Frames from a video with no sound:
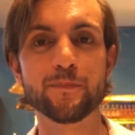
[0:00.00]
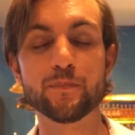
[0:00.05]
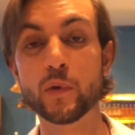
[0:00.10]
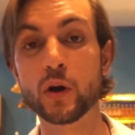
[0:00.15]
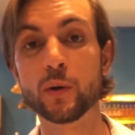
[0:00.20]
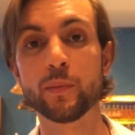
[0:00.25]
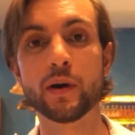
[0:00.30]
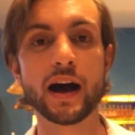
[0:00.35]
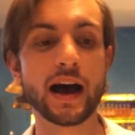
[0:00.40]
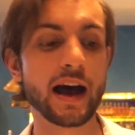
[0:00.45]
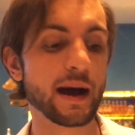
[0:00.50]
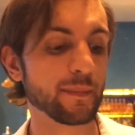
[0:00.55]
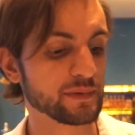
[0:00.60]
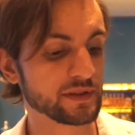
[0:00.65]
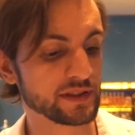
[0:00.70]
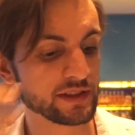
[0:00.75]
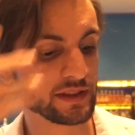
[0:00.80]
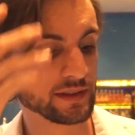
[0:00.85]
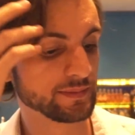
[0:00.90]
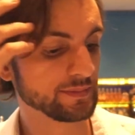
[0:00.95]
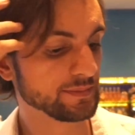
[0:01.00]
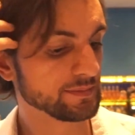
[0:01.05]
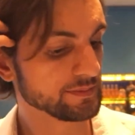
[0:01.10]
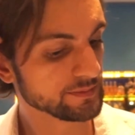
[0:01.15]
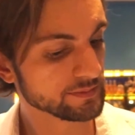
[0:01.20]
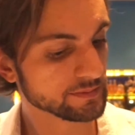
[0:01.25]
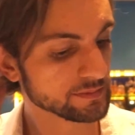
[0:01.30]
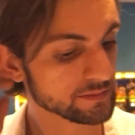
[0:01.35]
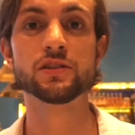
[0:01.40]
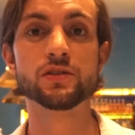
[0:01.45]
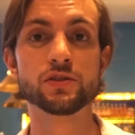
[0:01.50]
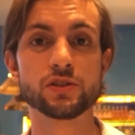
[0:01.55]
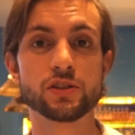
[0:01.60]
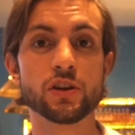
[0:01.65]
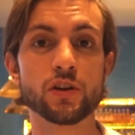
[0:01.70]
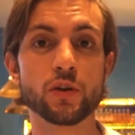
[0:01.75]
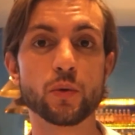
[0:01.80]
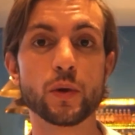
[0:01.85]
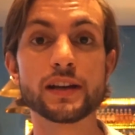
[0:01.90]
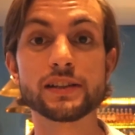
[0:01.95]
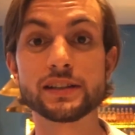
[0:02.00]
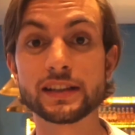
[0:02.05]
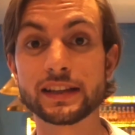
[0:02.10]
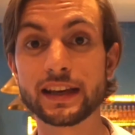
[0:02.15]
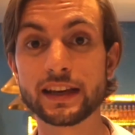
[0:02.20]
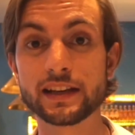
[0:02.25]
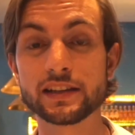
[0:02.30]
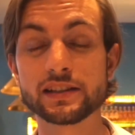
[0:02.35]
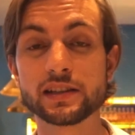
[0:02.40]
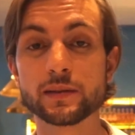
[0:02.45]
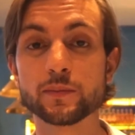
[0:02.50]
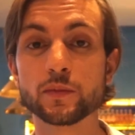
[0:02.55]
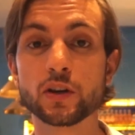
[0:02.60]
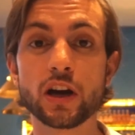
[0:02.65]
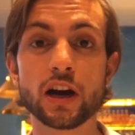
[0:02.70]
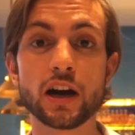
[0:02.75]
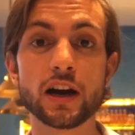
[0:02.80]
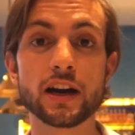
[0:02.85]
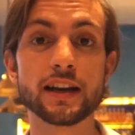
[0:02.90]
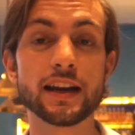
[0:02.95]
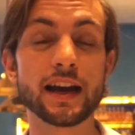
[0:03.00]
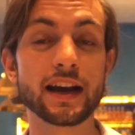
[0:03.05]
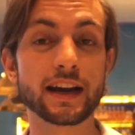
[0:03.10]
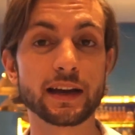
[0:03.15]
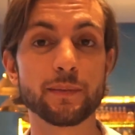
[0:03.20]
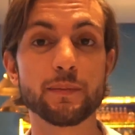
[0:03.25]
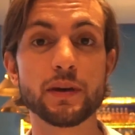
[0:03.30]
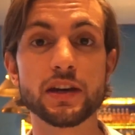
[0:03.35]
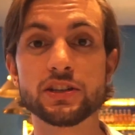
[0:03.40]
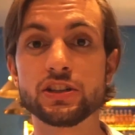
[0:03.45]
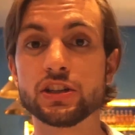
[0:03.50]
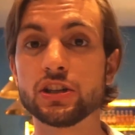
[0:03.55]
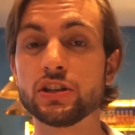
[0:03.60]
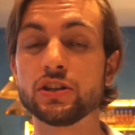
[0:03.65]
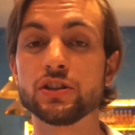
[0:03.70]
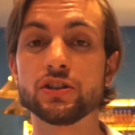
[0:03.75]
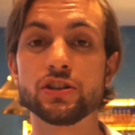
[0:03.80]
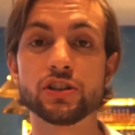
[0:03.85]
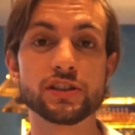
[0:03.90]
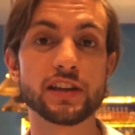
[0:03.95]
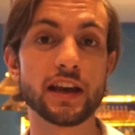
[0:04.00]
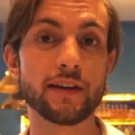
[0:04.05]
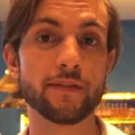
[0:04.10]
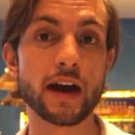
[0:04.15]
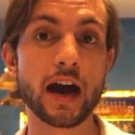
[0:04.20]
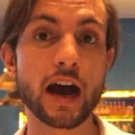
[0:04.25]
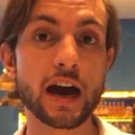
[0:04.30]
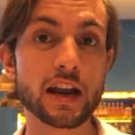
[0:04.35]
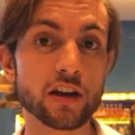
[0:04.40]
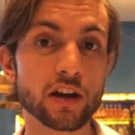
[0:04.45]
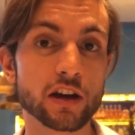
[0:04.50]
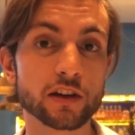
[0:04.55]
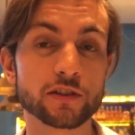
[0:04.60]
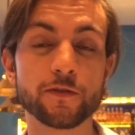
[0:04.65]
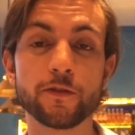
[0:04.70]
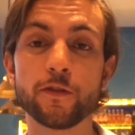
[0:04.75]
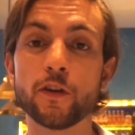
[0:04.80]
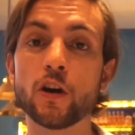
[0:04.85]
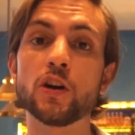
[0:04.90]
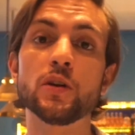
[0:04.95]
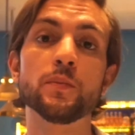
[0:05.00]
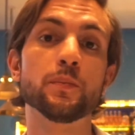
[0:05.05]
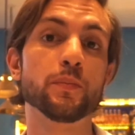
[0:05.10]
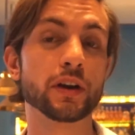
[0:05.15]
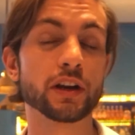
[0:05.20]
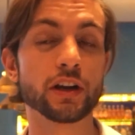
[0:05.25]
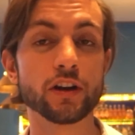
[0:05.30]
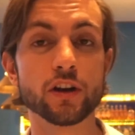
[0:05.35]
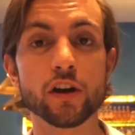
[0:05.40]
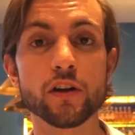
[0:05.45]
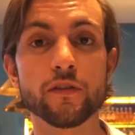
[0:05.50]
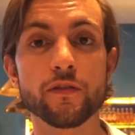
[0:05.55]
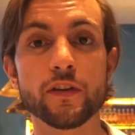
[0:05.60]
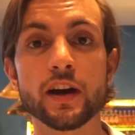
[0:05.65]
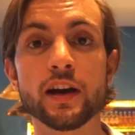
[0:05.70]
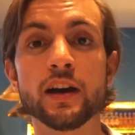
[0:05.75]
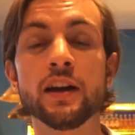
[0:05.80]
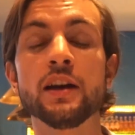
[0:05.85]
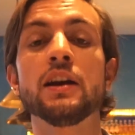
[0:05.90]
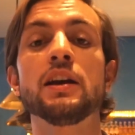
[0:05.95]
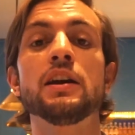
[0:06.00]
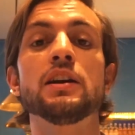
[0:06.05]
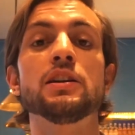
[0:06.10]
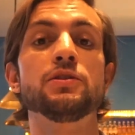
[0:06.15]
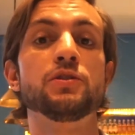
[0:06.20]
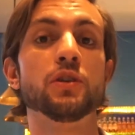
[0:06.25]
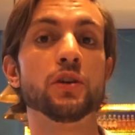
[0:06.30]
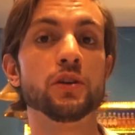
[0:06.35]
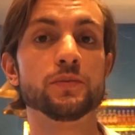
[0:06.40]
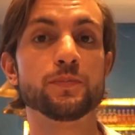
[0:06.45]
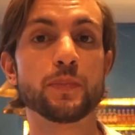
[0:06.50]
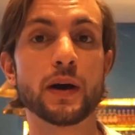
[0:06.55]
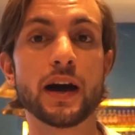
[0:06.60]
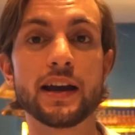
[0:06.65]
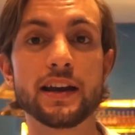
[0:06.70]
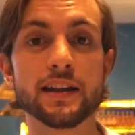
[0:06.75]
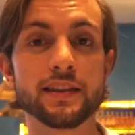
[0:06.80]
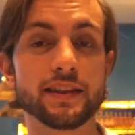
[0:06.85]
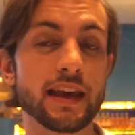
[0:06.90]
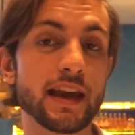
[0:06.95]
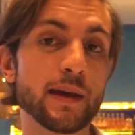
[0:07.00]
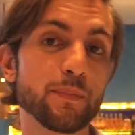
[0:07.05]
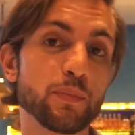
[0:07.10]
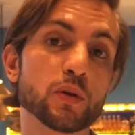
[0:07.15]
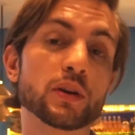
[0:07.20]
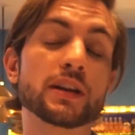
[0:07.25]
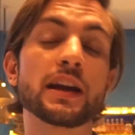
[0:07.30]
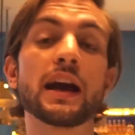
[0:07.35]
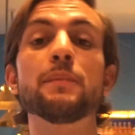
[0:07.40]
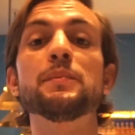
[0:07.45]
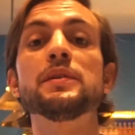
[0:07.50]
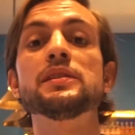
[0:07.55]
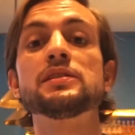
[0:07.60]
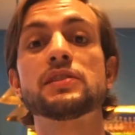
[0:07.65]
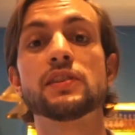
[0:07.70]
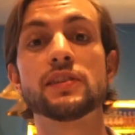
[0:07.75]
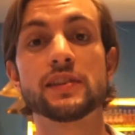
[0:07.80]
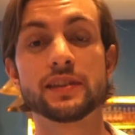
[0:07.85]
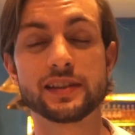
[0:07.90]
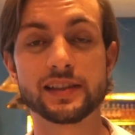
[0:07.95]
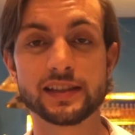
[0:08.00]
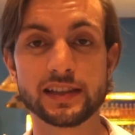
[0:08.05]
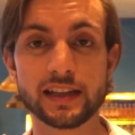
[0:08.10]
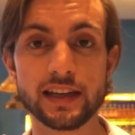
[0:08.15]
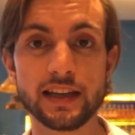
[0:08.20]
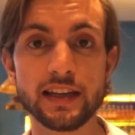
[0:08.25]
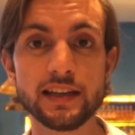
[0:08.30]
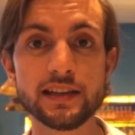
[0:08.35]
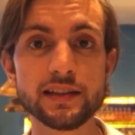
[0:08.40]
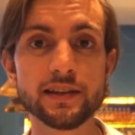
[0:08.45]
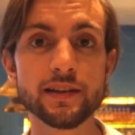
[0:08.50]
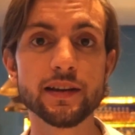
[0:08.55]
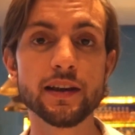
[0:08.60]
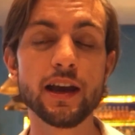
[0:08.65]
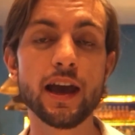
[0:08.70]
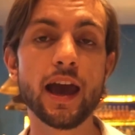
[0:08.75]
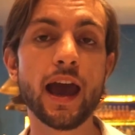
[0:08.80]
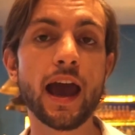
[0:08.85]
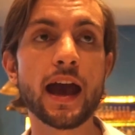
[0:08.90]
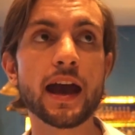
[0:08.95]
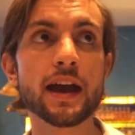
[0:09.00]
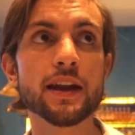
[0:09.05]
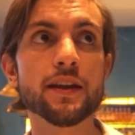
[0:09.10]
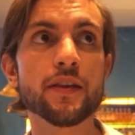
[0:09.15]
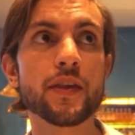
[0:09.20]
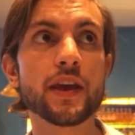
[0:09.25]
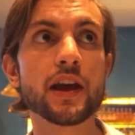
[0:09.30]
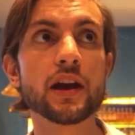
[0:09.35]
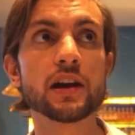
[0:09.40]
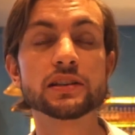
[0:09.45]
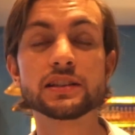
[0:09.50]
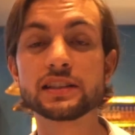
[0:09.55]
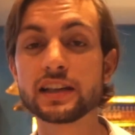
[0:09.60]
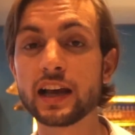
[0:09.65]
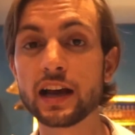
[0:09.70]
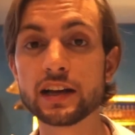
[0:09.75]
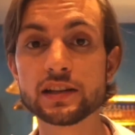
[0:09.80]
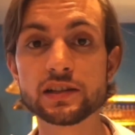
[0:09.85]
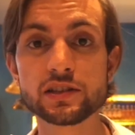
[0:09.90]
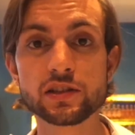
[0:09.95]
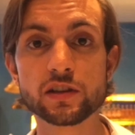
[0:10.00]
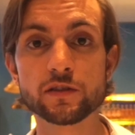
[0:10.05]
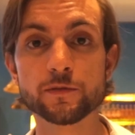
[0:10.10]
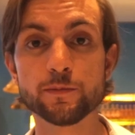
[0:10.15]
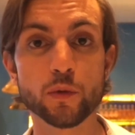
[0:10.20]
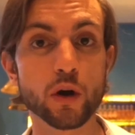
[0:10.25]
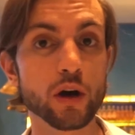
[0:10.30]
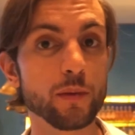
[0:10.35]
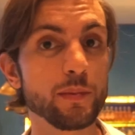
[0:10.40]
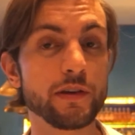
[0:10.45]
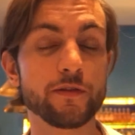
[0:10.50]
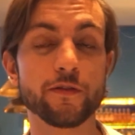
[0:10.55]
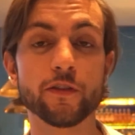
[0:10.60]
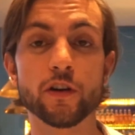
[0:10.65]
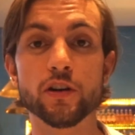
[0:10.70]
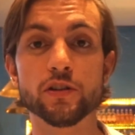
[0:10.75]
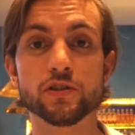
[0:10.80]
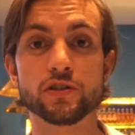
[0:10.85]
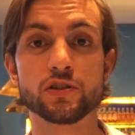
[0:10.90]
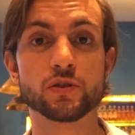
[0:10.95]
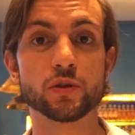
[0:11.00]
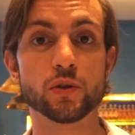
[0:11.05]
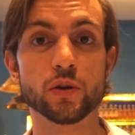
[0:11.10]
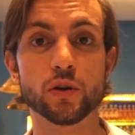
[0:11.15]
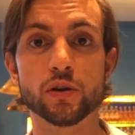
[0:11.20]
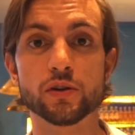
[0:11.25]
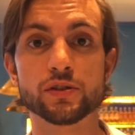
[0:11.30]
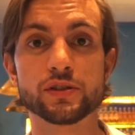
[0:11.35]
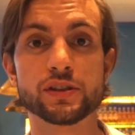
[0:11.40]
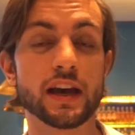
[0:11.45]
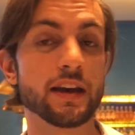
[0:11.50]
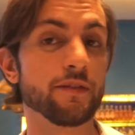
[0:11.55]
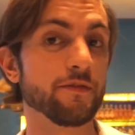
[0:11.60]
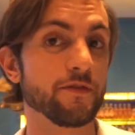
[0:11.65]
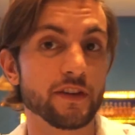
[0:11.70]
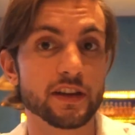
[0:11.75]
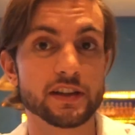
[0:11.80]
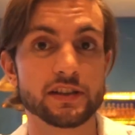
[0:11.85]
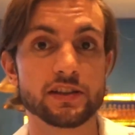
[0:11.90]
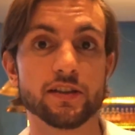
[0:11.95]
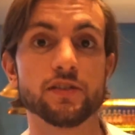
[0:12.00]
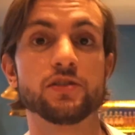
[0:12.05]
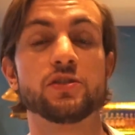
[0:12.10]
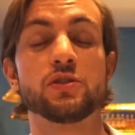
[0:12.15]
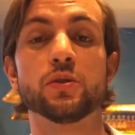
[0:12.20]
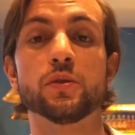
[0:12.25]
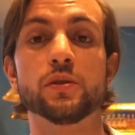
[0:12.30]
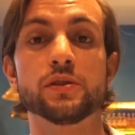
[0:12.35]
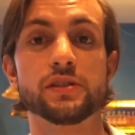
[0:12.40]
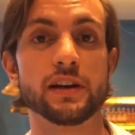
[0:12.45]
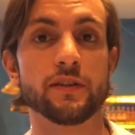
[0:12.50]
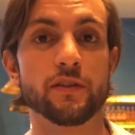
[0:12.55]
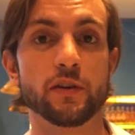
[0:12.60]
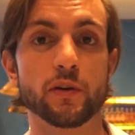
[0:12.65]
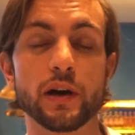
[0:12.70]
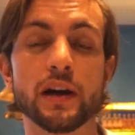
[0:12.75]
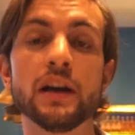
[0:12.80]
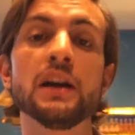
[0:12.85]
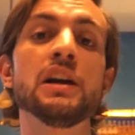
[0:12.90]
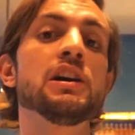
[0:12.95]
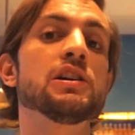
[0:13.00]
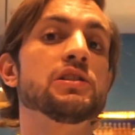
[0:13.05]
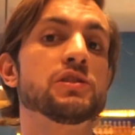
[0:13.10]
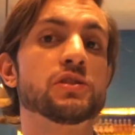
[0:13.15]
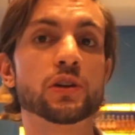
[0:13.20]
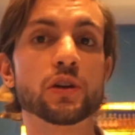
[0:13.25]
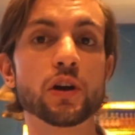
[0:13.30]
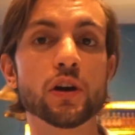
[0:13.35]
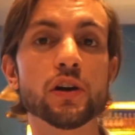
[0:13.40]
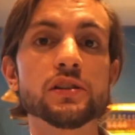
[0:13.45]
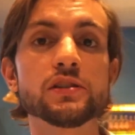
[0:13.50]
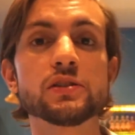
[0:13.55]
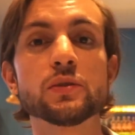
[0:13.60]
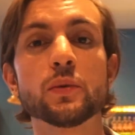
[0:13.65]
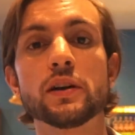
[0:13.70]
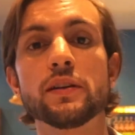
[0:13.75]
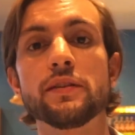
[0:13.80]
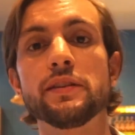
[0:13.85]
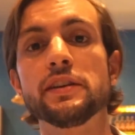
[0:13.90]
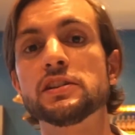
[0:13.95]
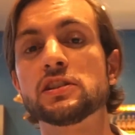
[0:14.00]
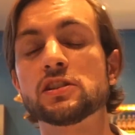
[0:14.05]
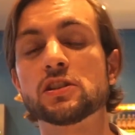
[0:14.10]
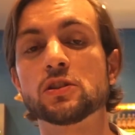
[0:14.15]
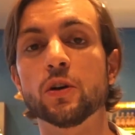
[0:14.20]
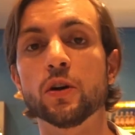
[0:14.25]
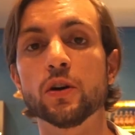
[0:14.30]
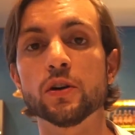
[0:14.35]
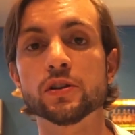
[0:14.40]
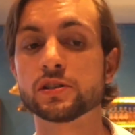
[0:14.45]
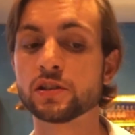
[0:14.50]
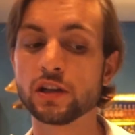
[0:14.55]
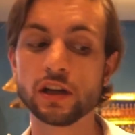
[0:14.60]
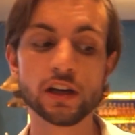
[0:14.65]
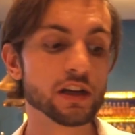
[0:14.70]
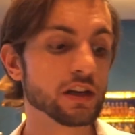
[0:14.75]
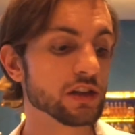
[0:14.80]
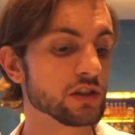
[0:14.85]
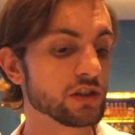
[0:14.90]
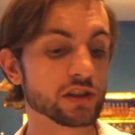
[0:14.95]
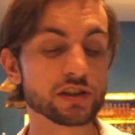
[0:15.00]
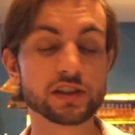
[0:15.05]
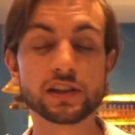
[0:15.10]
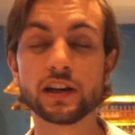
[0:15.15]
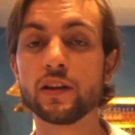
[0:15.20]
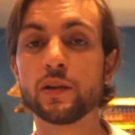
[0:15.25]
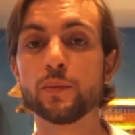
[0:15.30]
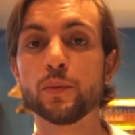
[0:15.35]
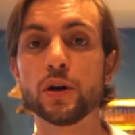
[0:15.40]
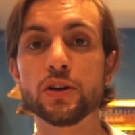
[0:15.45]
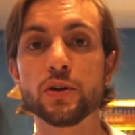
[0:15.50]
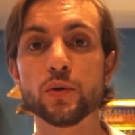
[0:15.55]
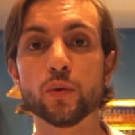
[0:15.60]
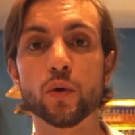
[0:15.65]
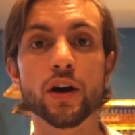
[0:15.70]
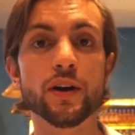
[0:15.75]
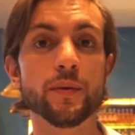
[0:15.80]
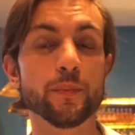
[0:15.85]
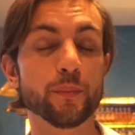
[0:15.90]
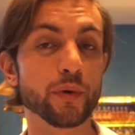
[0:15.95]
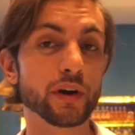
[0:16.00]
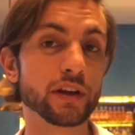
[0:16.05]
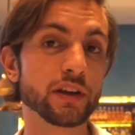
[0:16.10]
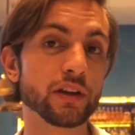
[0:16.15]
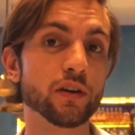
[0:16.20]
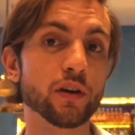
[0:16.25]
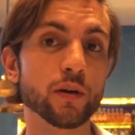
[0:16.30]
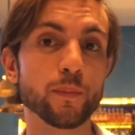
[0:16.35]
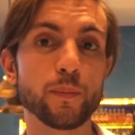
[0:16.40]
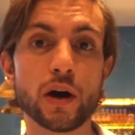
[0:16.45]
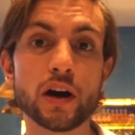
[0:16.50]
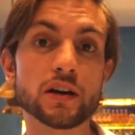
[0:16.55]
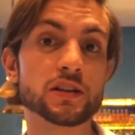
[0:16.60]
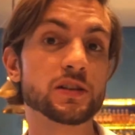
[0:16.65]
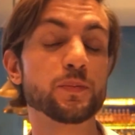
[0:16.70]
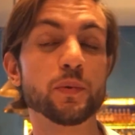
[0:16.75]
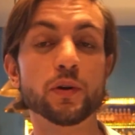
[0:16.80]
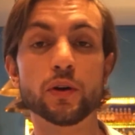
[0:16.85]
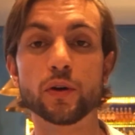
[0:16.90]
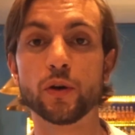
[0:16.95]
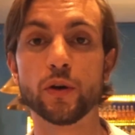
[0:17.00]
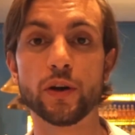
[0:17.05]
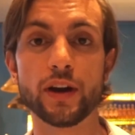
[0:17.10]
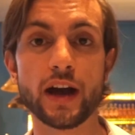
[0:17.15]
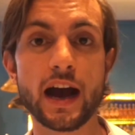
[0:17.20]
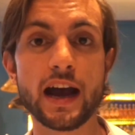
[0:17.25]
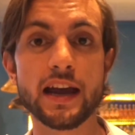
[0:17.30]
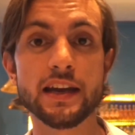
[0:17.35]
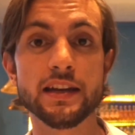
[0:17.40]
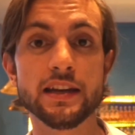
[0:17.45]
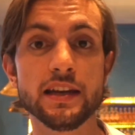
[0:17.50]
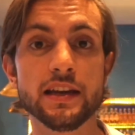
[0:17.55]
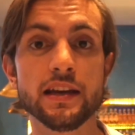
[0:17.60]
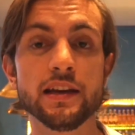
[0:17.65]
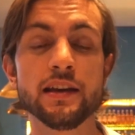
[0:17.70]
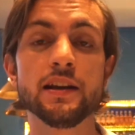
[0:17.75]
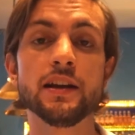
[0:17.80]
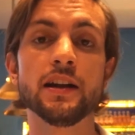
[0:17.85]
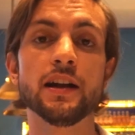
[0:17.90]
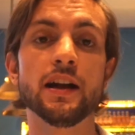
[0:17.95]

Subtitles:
mobile apps. So the way to get a SIM card, like I mentioned, just have an unlocked phone, bring it over. Don't buy it at the airport. Come into the city, and there are tons of Mobifone stores and Viettel stores everywhere. So go into one of these stores, just tell them what you want, bring your passport or an ID.